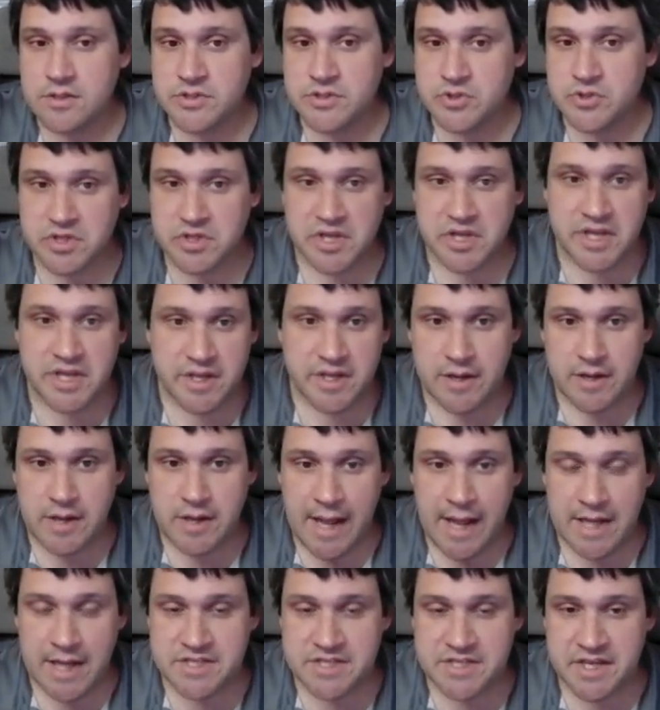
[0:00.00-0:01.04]
strictly
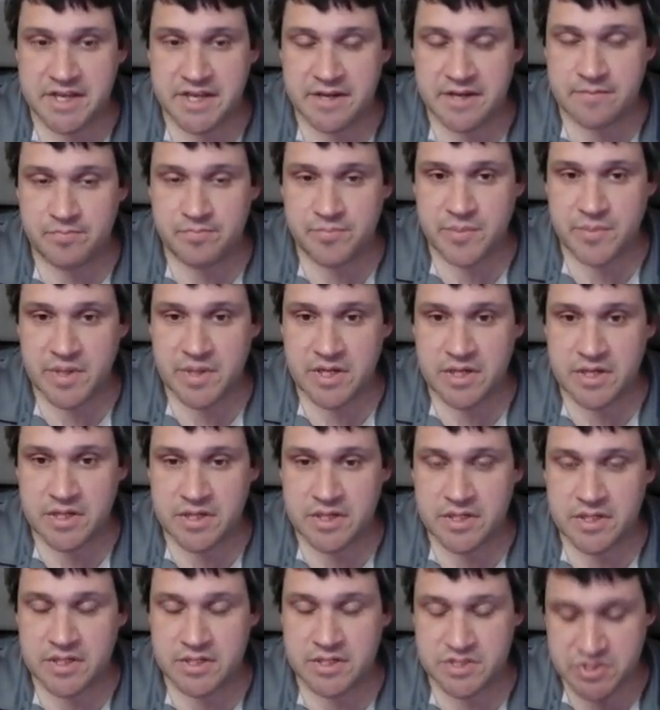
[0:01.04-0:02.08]
acting
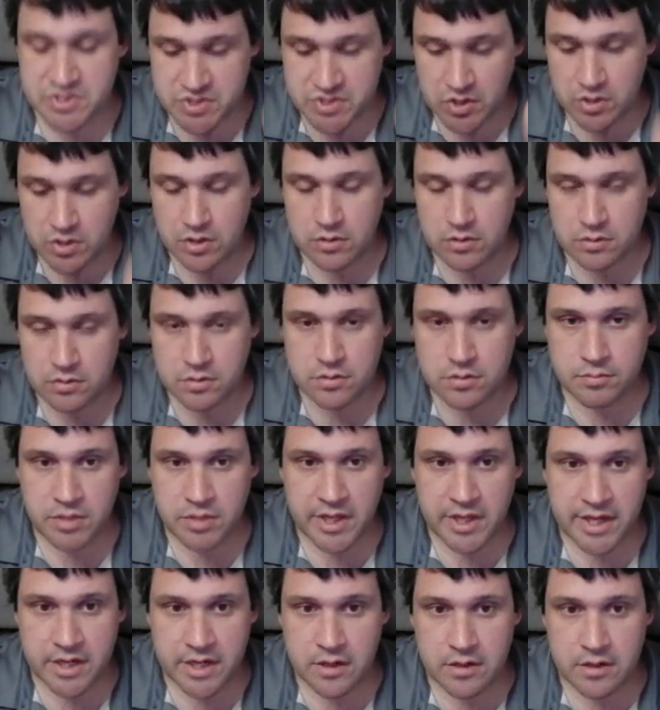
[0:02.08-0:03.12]
a solo
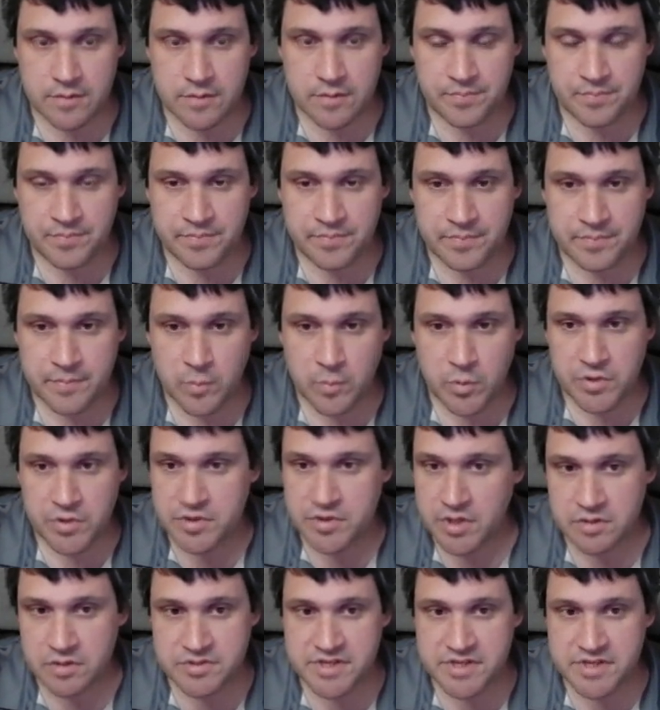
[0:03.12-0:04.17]
player with
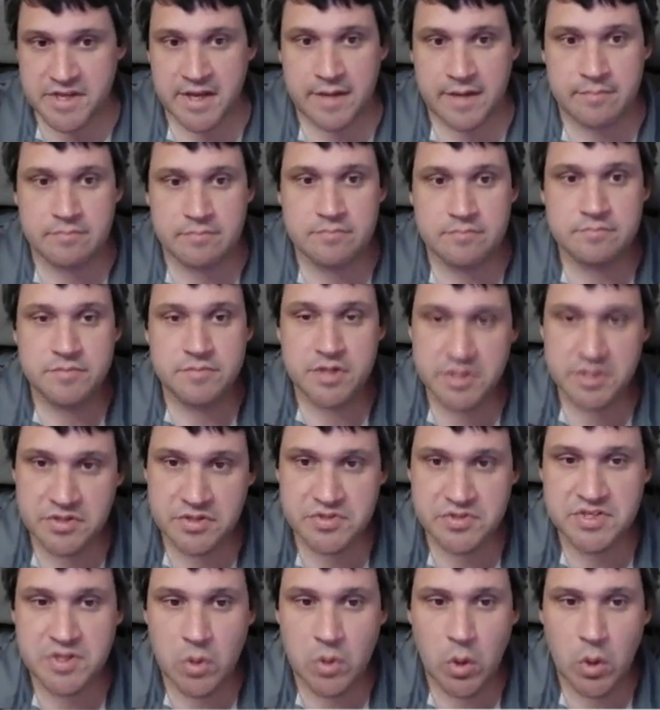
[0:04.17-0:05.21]
no DM, but
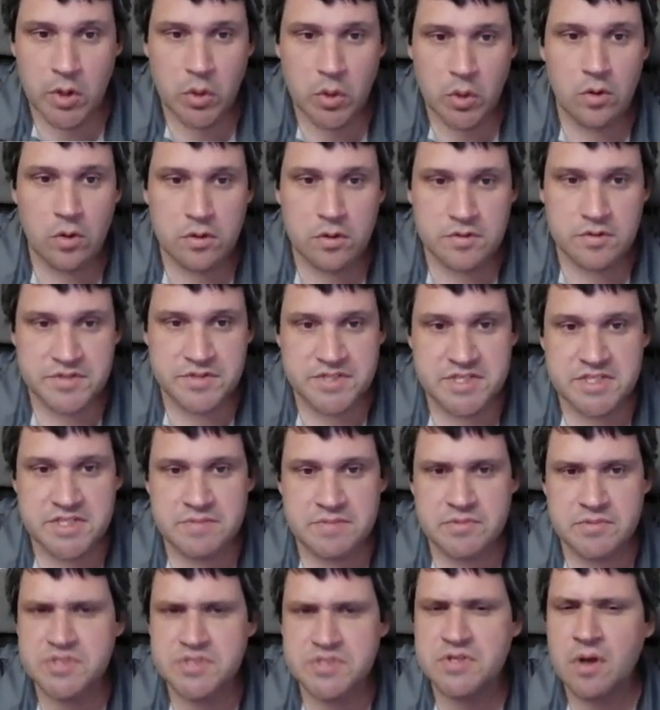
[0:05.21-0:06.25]
using an Oracle
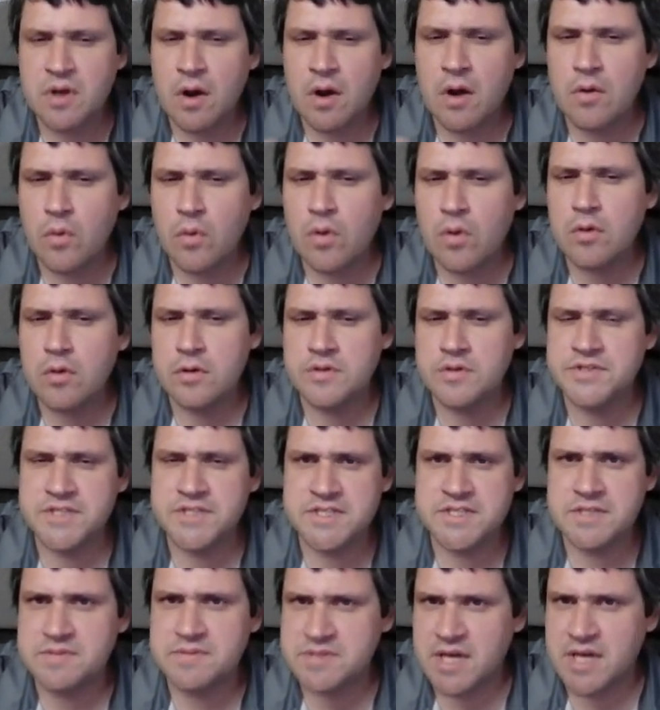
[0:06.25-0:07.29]
system. Because there are Oracle
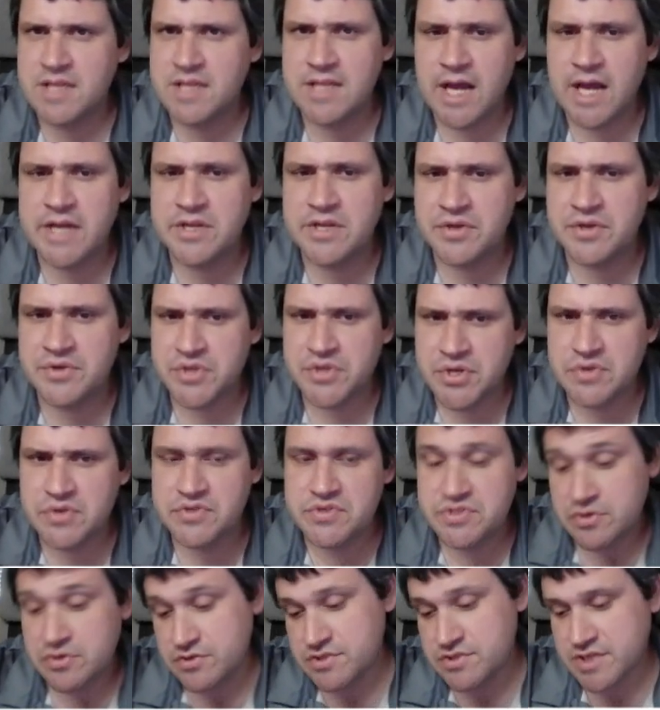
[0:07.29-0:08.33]
systems online you can
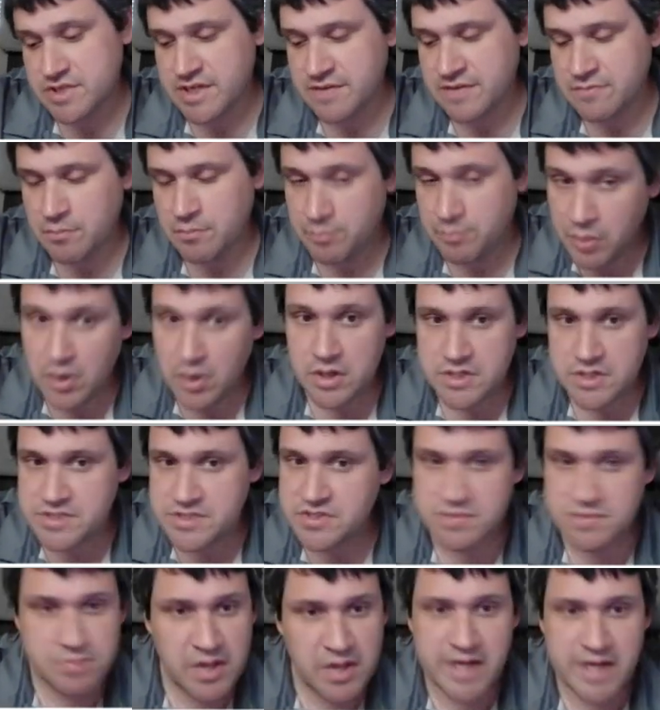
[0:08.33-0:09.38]
use. There's even books.
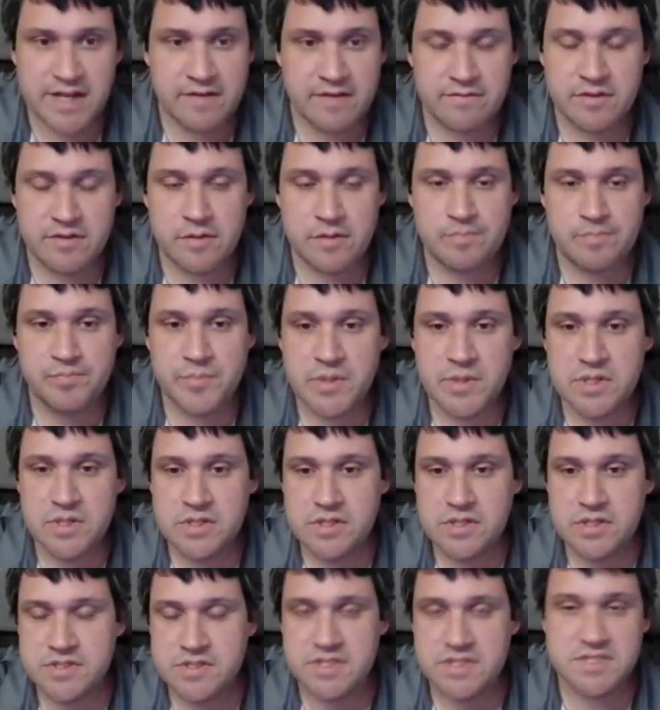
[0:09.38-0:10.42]
There's plenty of them
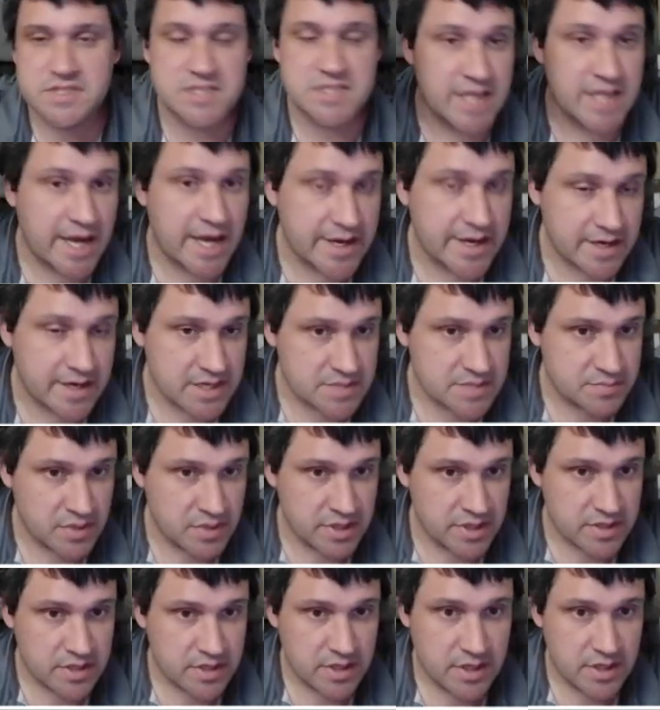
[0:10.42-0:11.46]
since the 90s,
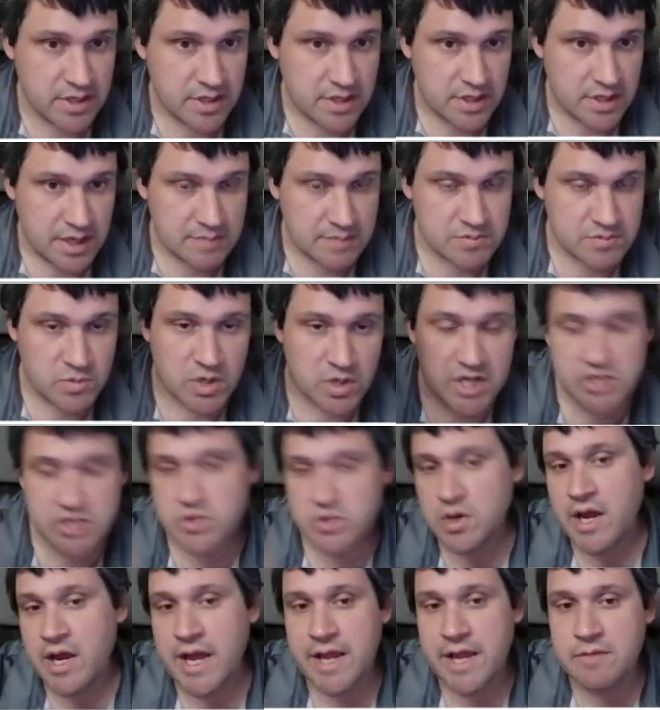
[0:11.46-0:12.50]
but I want to
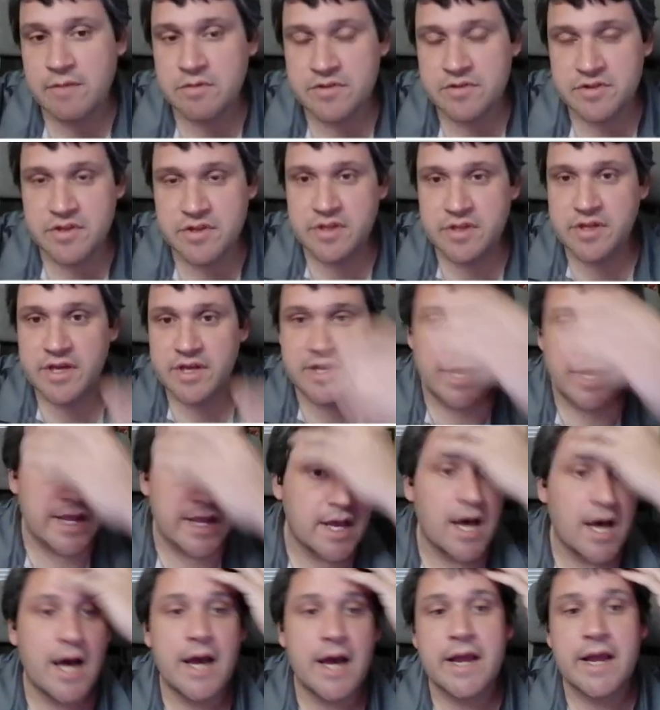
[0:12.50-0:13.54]
try it with an
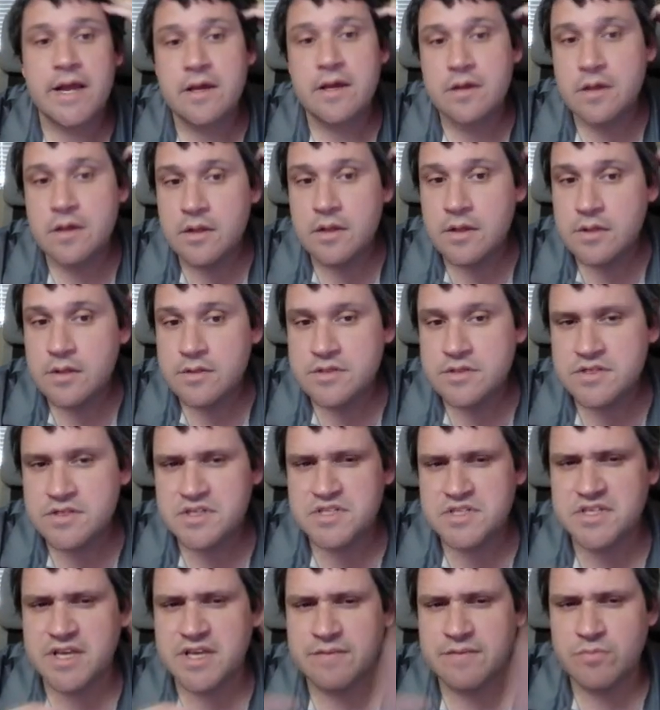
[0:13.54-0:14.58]
AI to
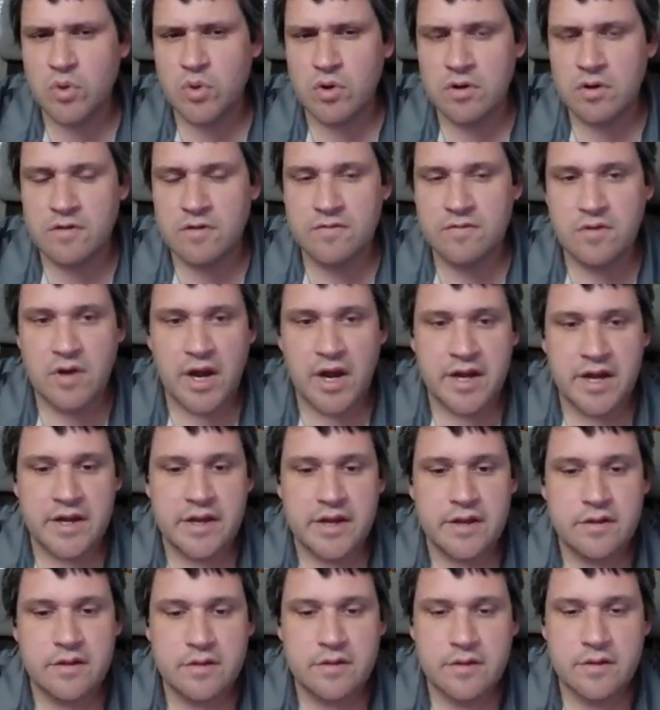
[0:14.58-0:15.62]
just get more
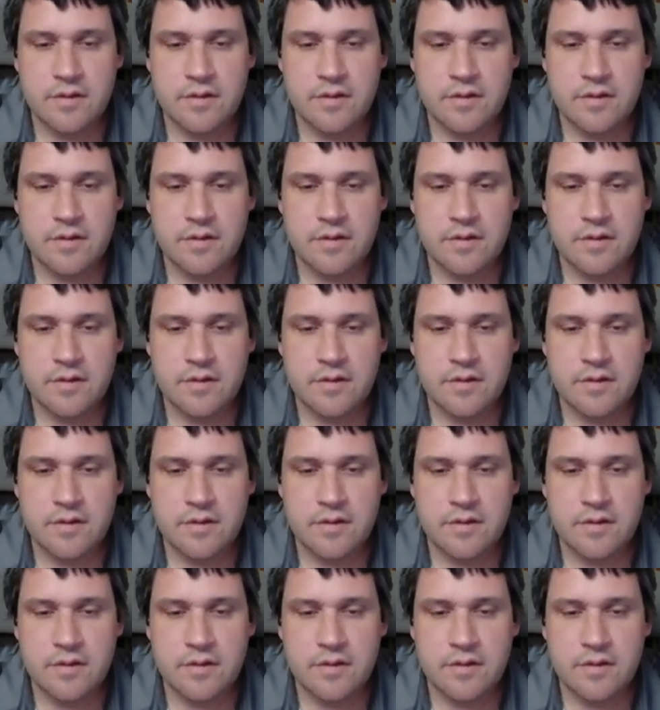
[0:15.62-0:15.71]
variety